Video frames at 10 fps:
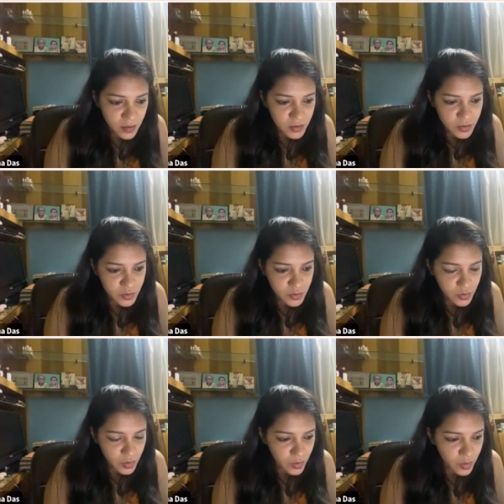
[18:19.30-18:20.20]

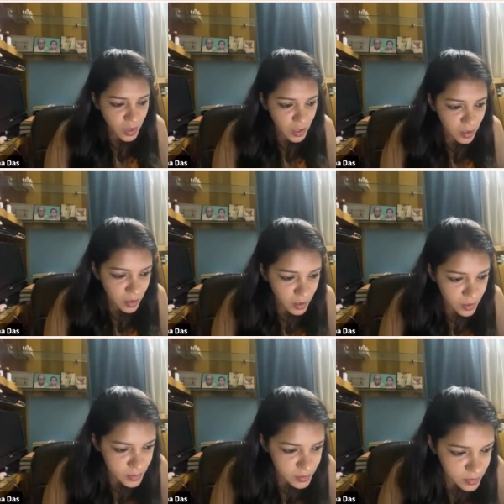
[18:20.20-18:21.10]
So,
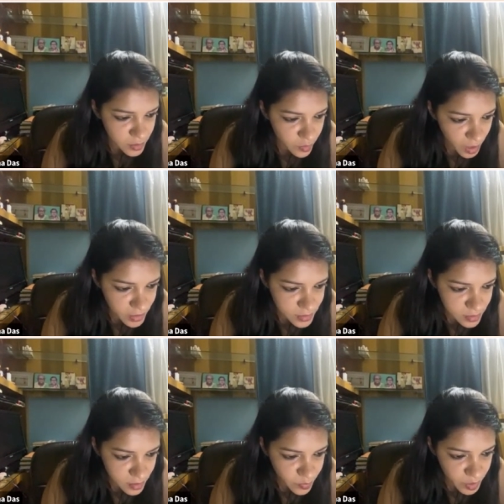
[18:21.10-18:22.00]
Aditya, you're
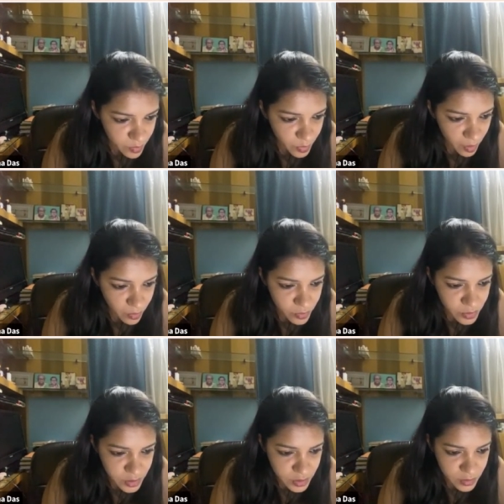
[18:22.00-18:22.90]
asking me about
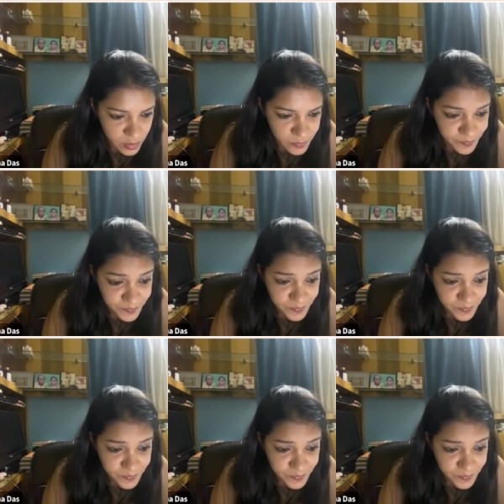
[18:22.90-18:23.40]
um,